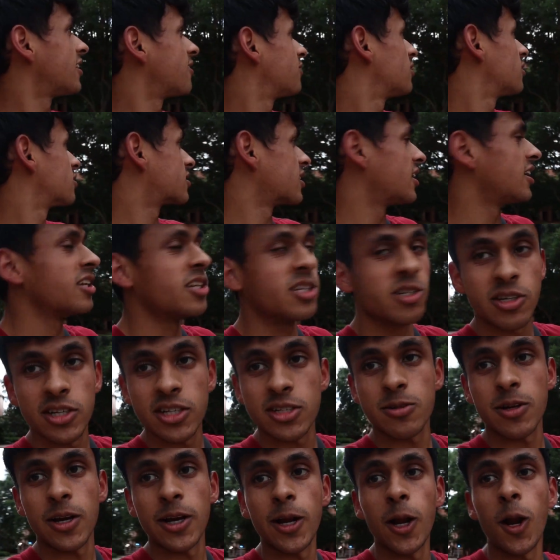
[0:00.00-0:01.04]
they have those kind of
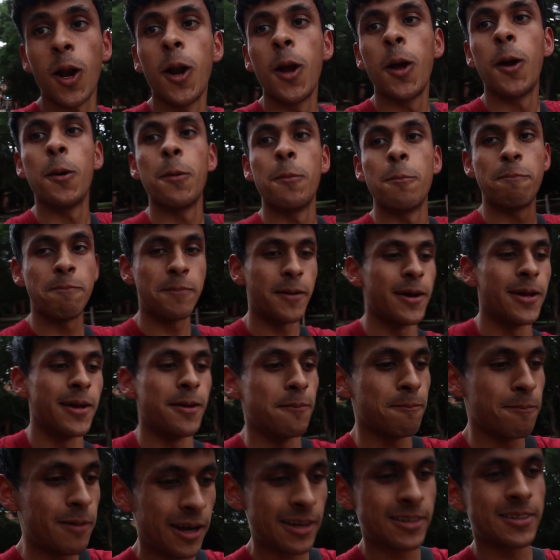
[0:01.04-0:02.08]
trees right here.
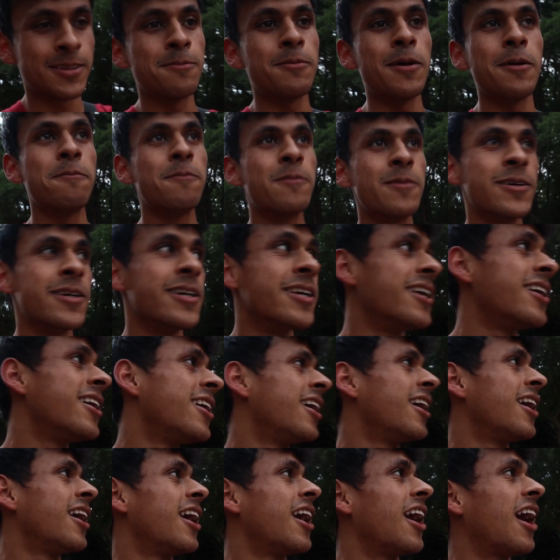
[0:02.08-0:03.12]
But back to my point,
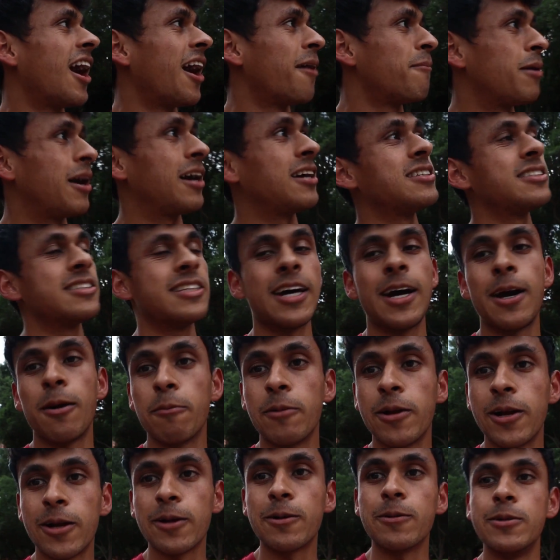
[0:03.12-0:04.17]
past
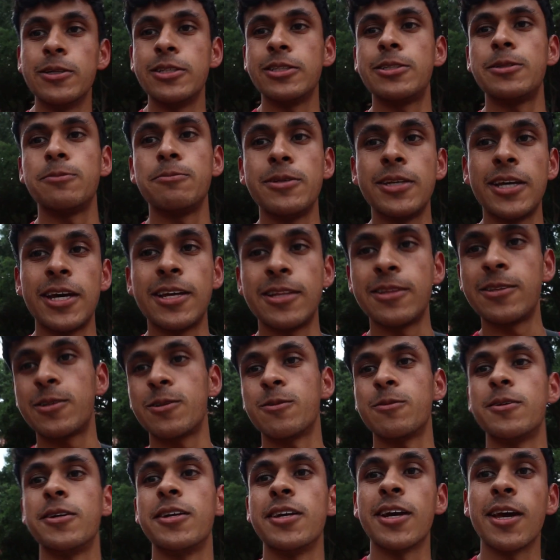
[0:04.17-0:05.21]
that we are going to be
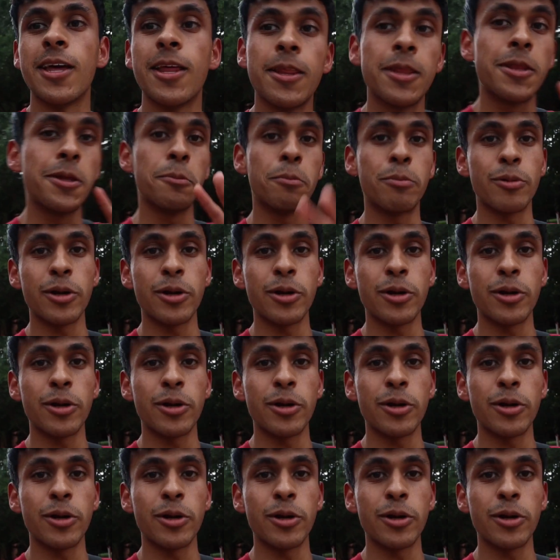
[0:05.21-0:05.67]
entering the